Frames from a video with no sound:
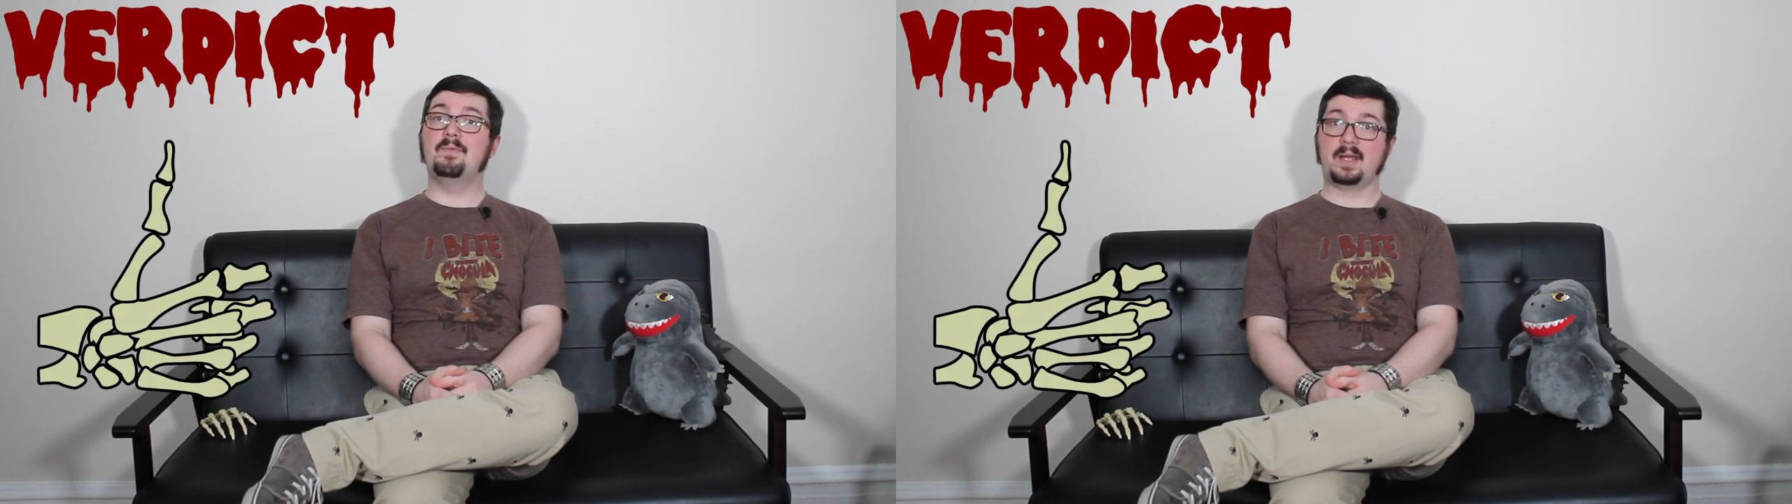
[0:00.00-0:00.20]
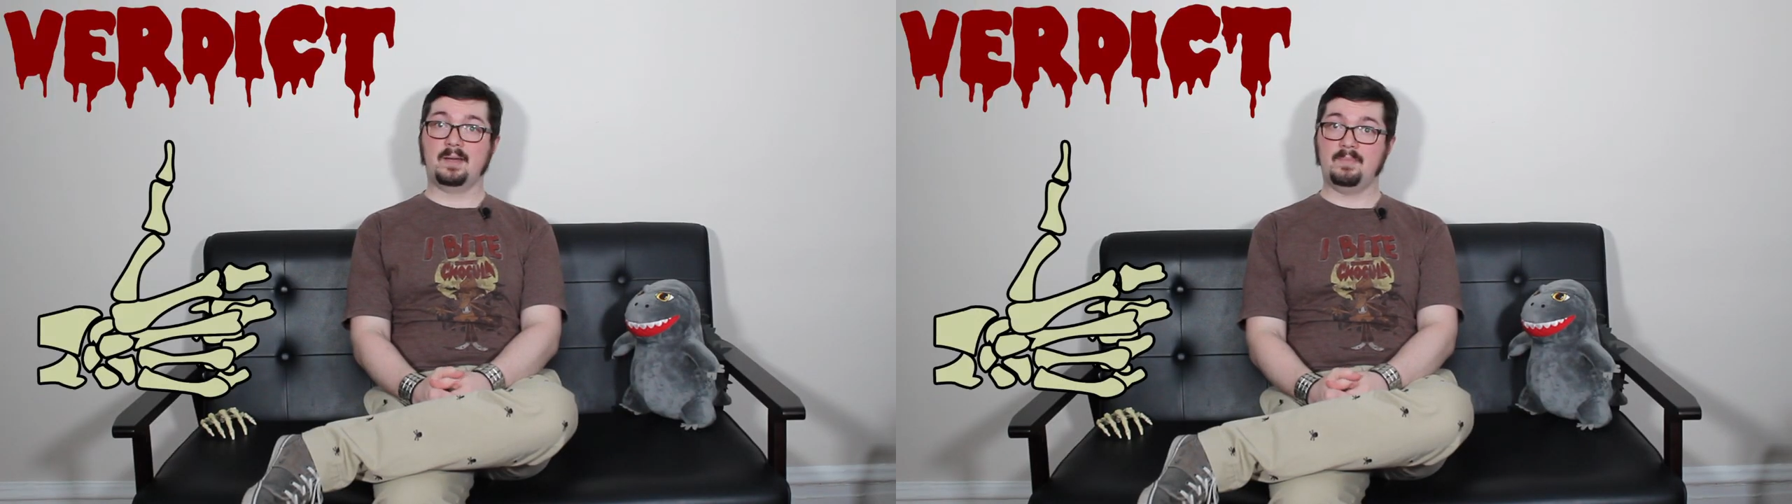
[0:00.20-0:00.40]

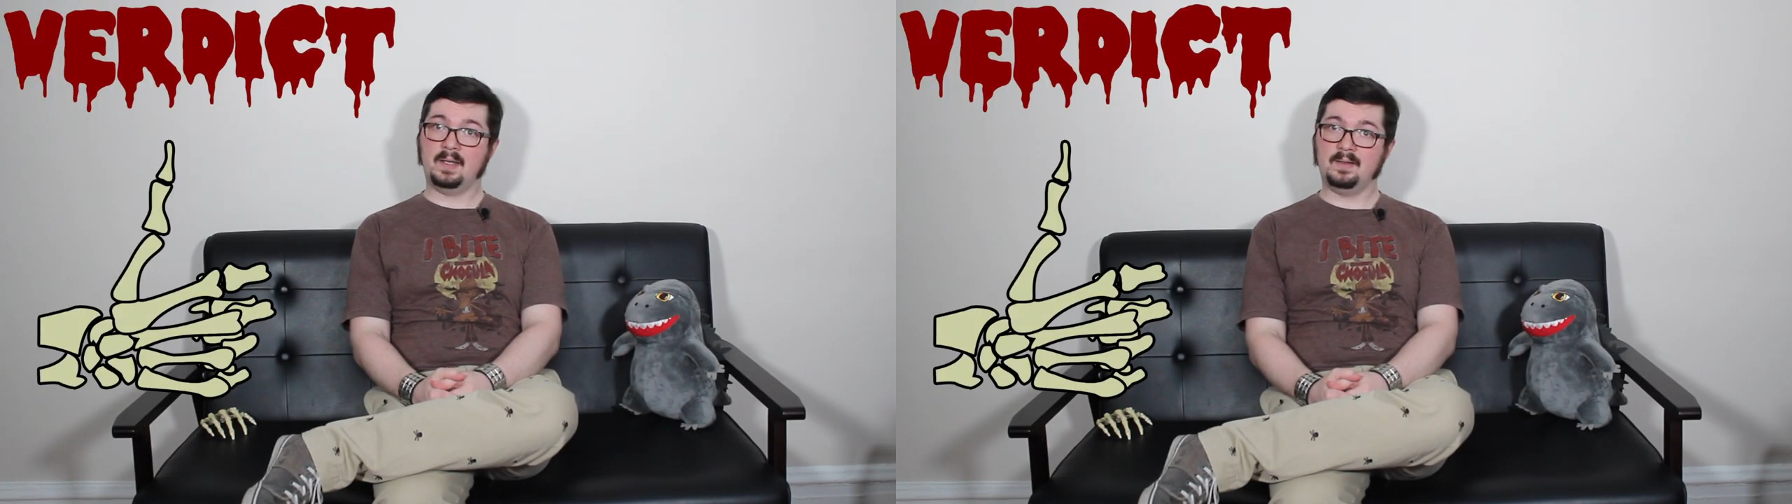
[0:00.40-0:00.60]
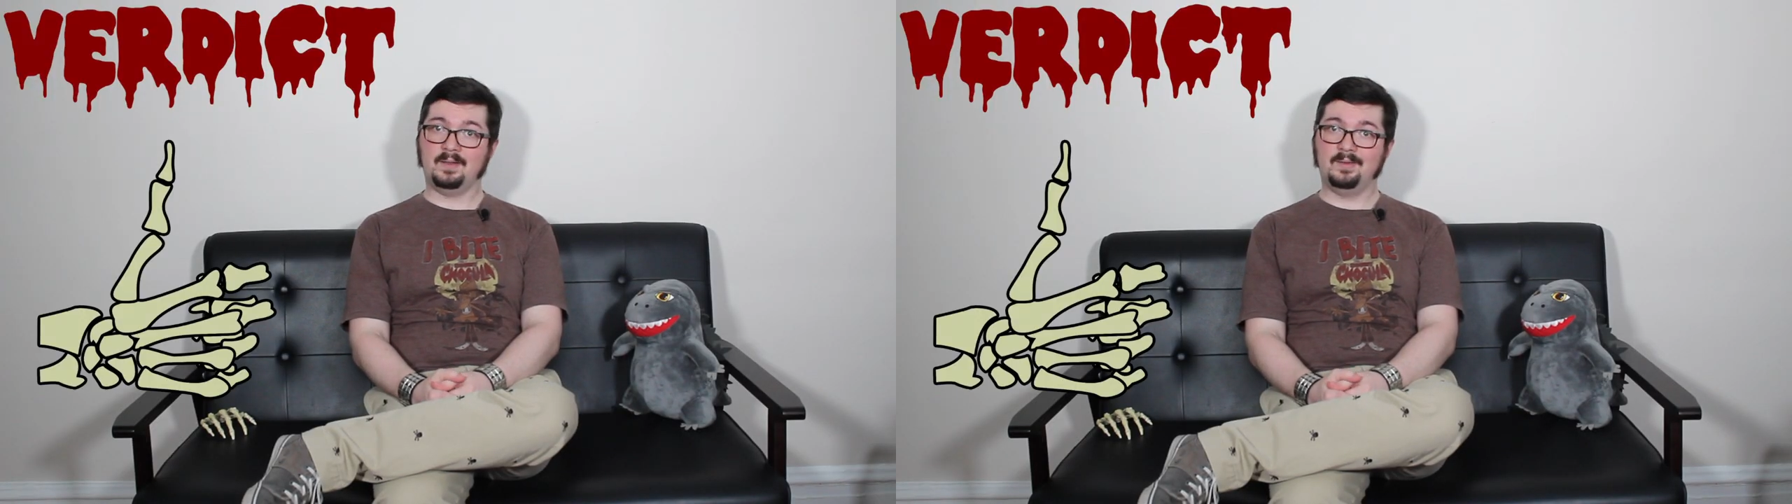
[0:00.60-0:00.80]

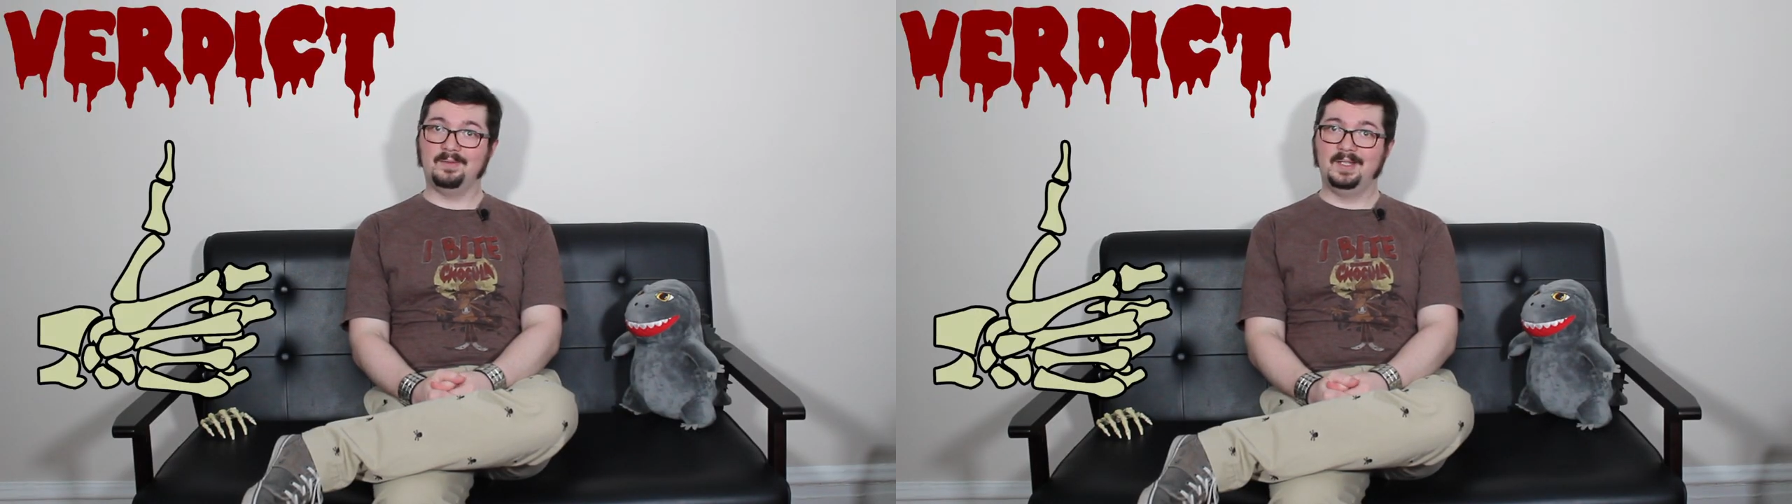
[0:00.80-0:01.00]
recommended.